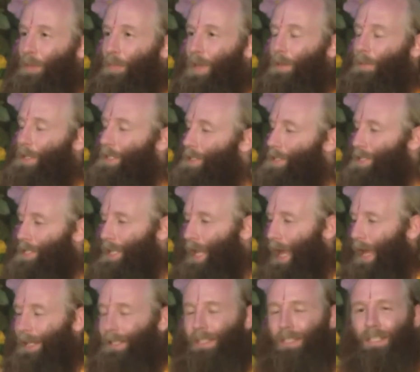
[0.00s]
Maybe he's
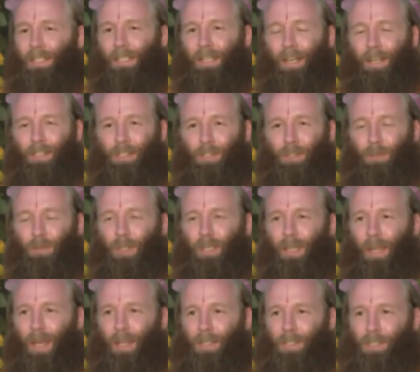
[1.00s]
standing next to the
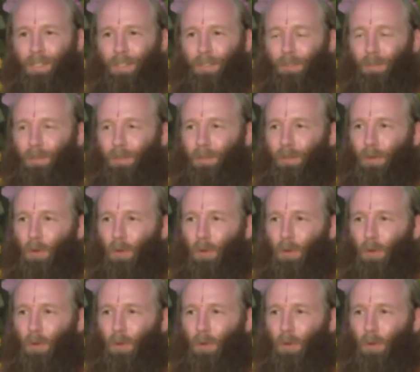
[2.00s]
desk.